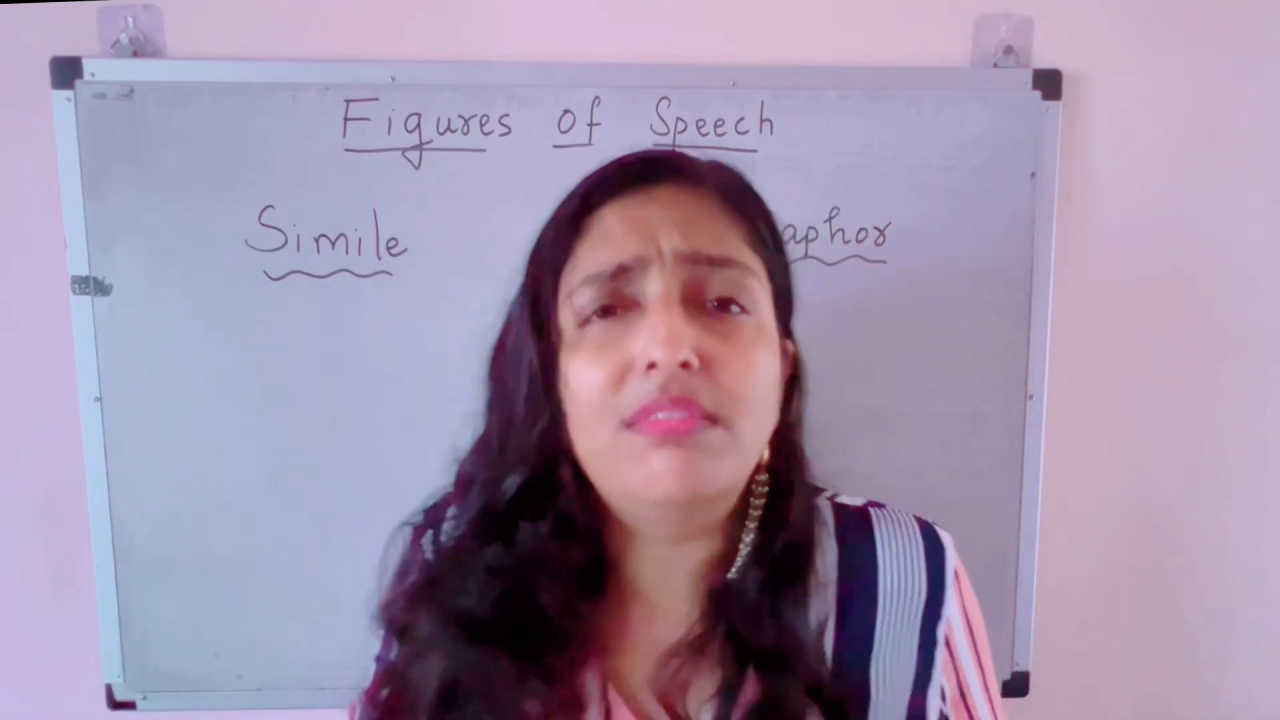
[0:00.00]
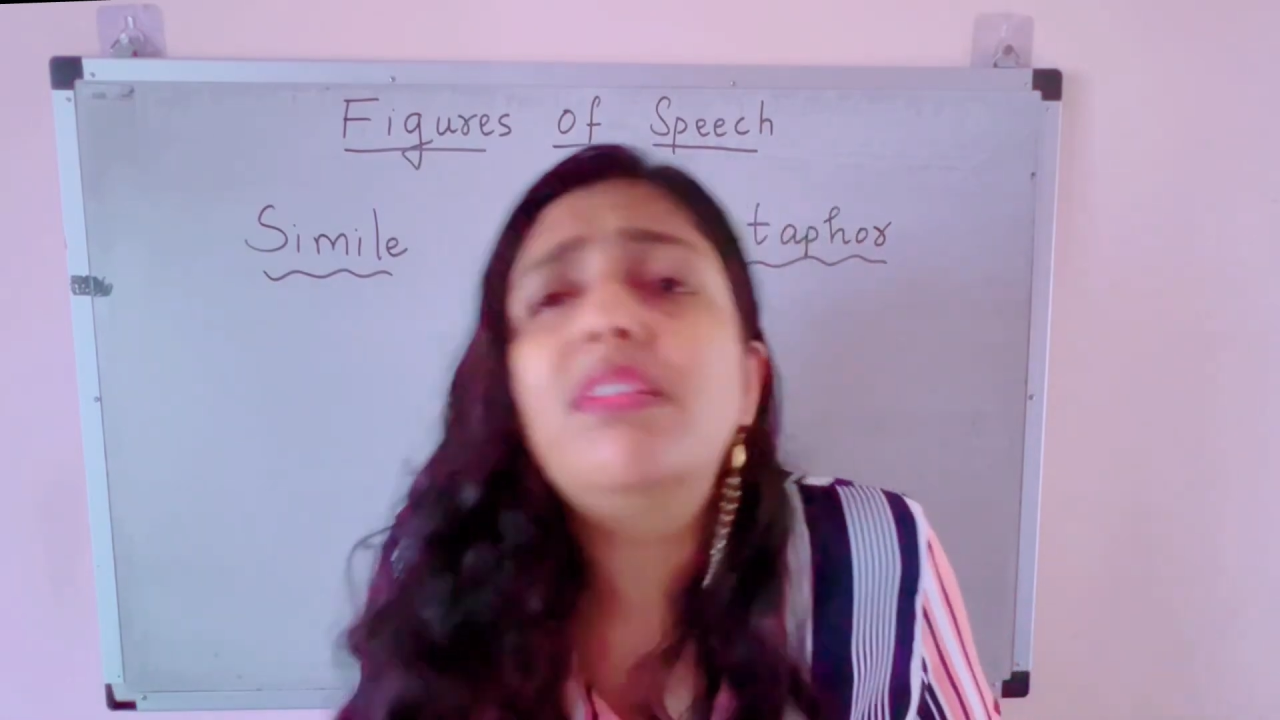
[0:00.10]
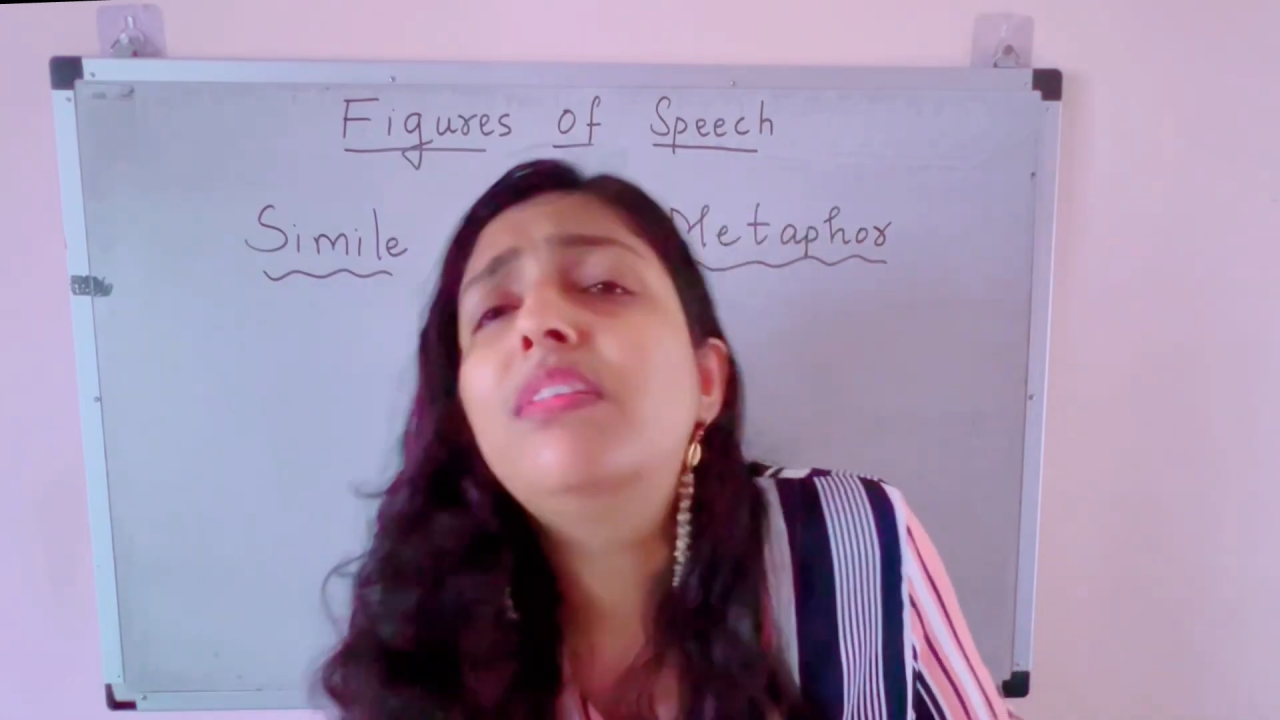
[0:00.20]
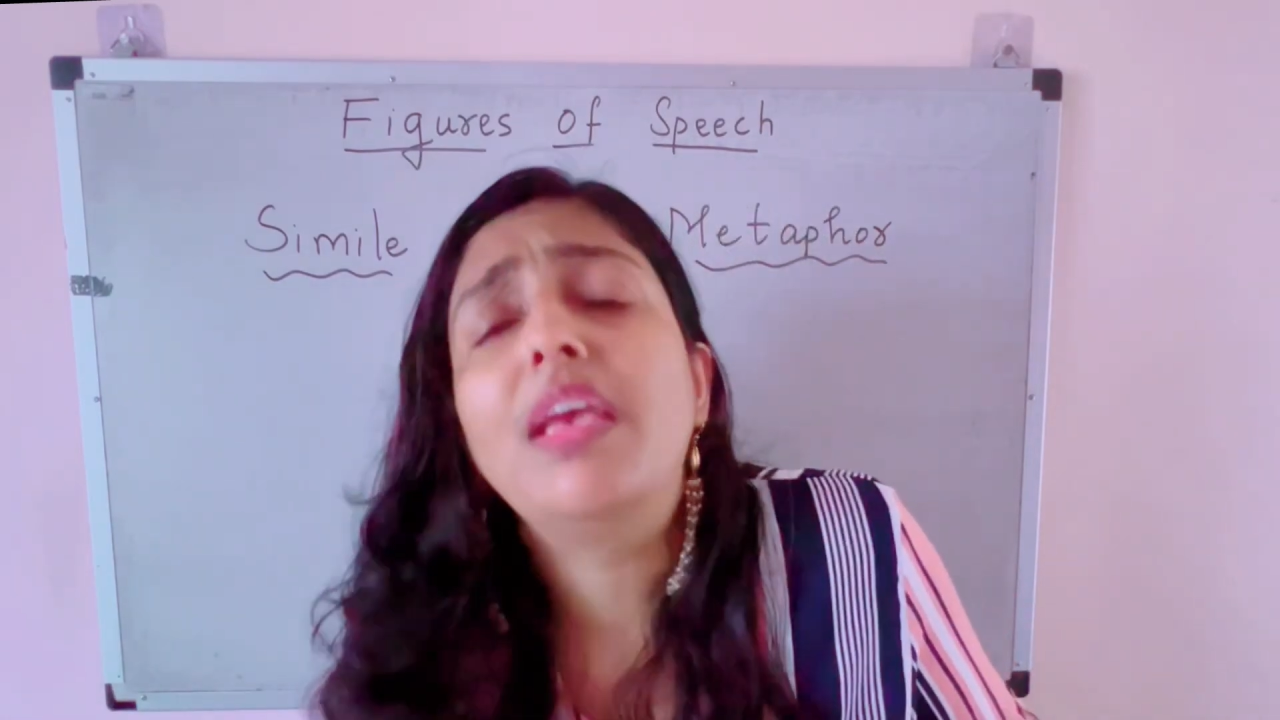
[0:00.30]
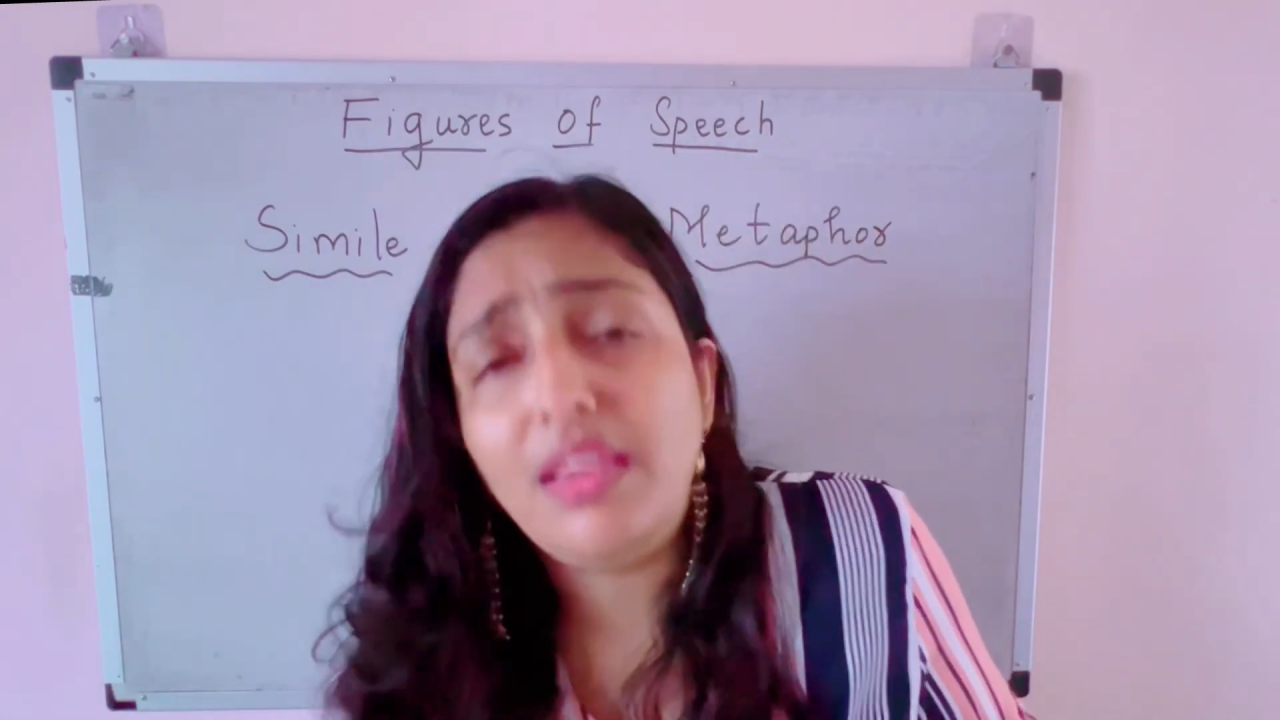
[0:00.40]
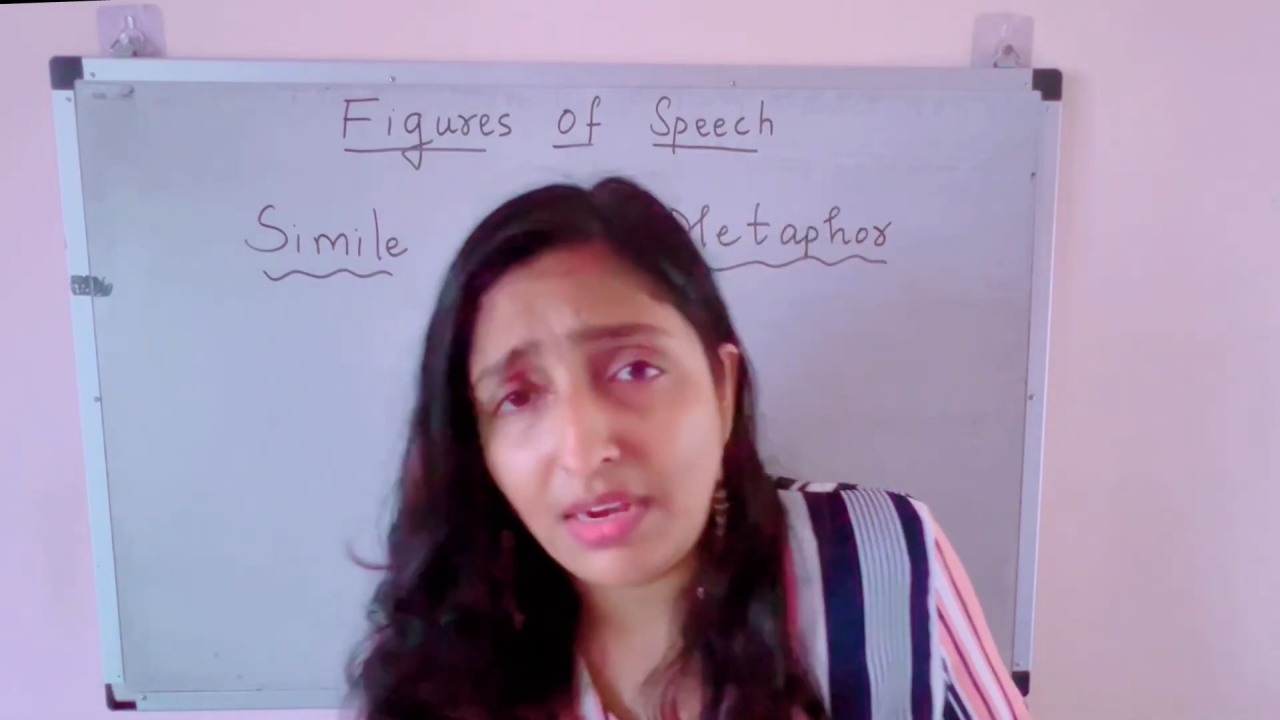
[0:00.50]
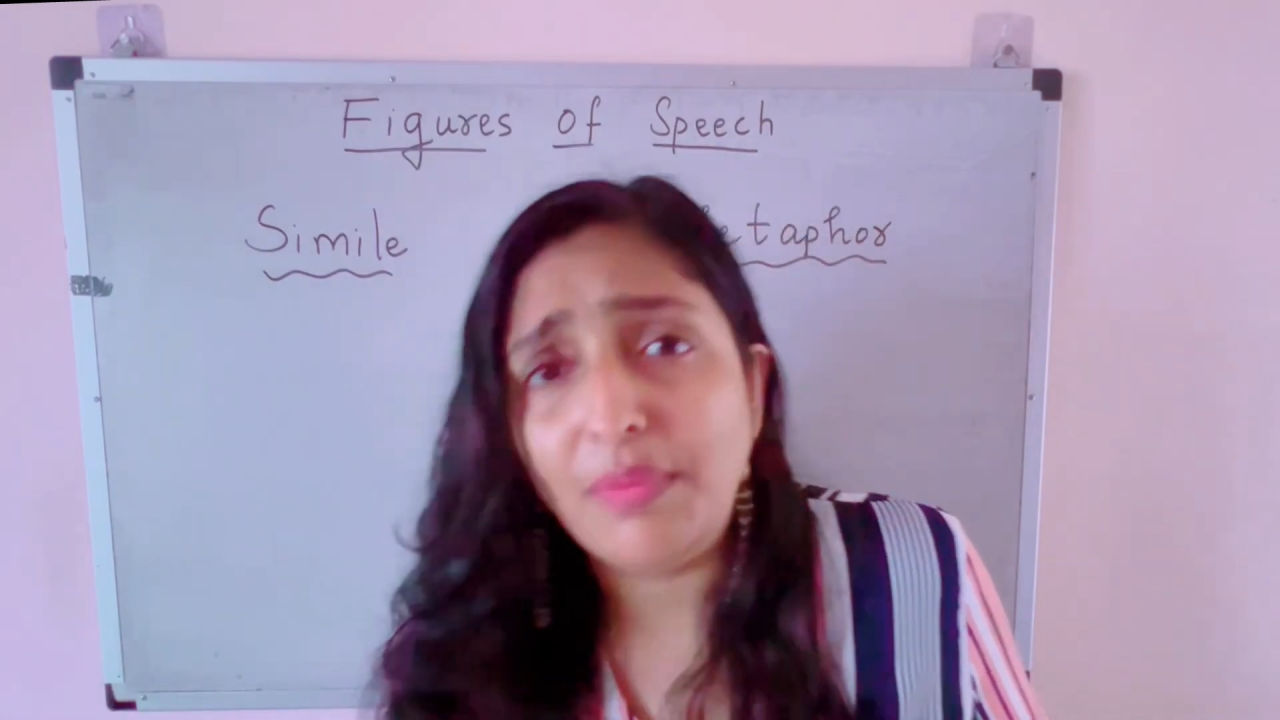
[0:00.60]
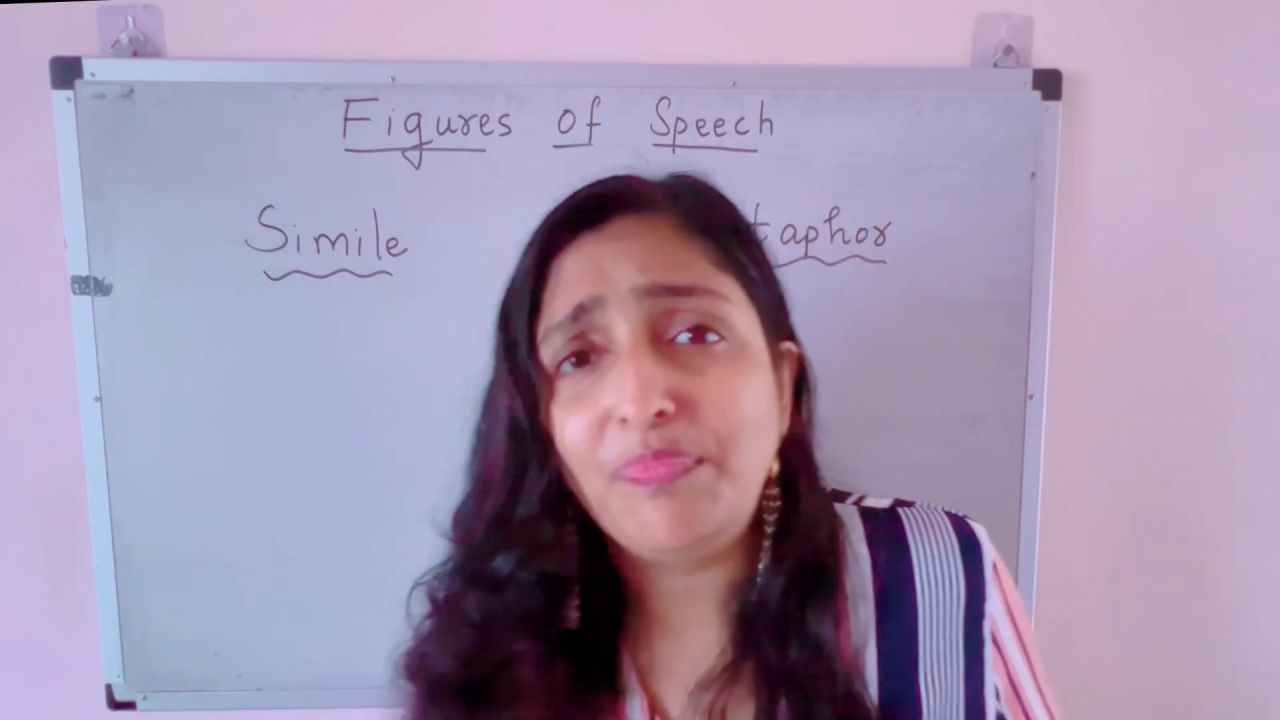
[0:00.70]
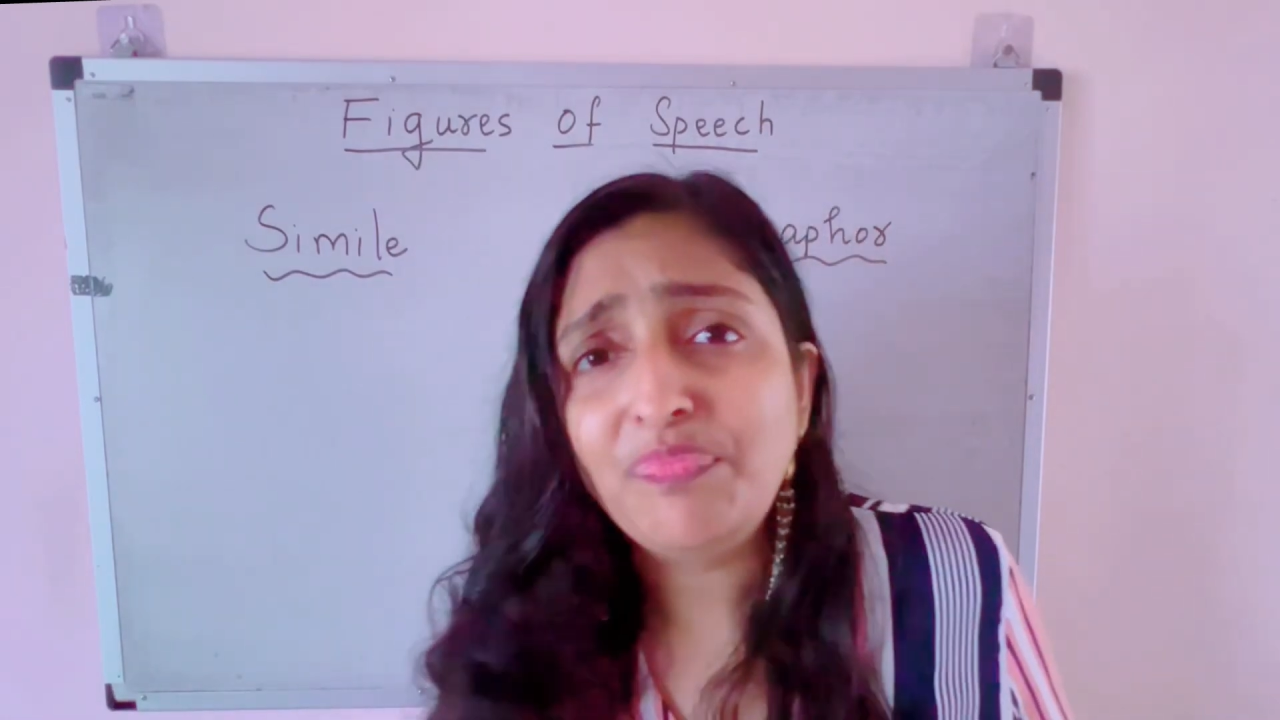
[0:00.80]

thin.